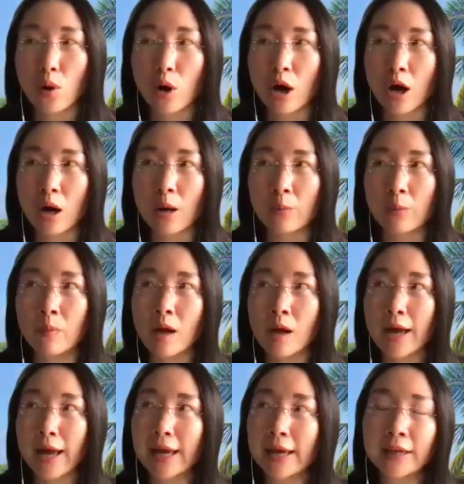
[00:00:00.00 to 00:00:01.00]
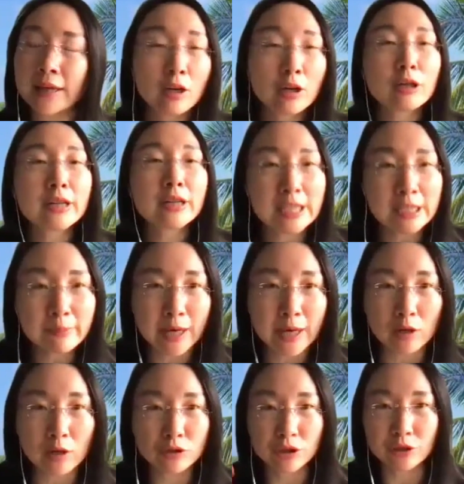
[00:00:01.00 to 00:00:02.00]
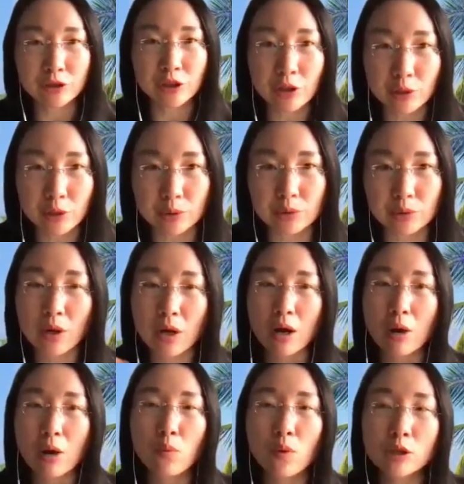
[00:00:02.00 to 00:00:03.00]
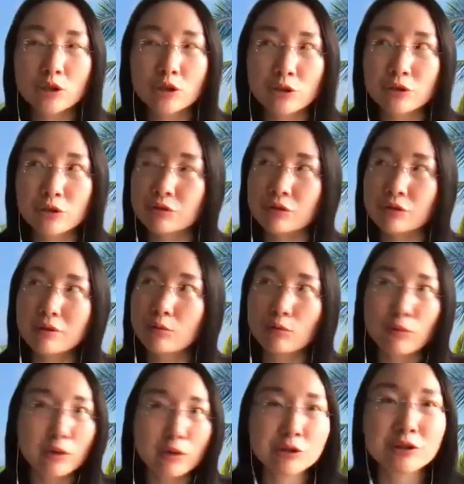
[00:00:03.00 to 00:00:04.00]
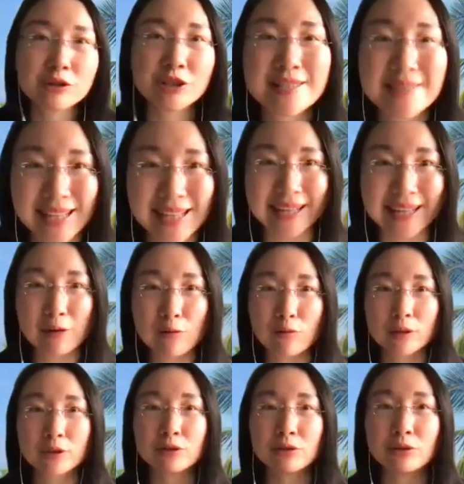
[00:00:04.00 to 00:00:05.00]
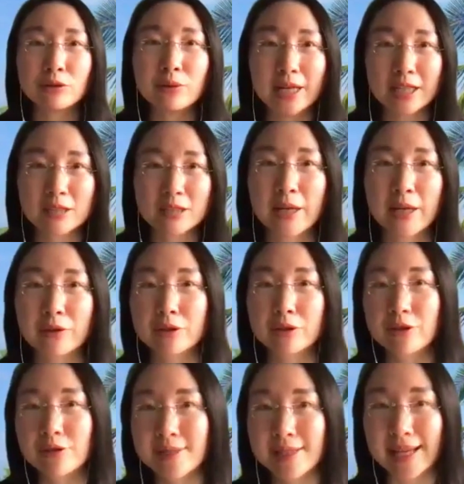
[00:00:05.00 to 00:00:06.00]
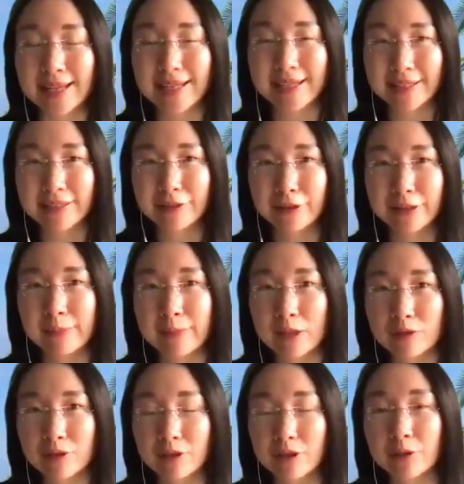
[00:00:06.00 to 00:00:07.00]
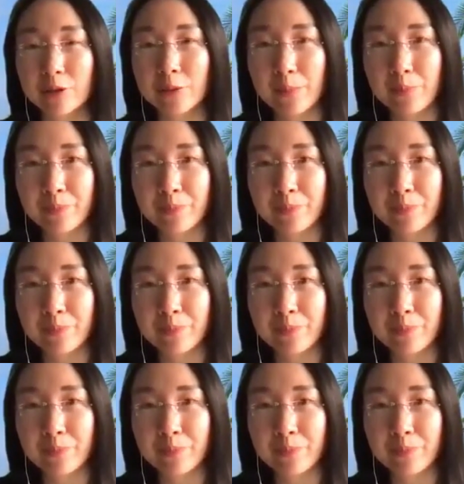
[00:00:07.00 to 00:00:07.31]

In her email to you, what should she say? What do you expect her to say in her email to you?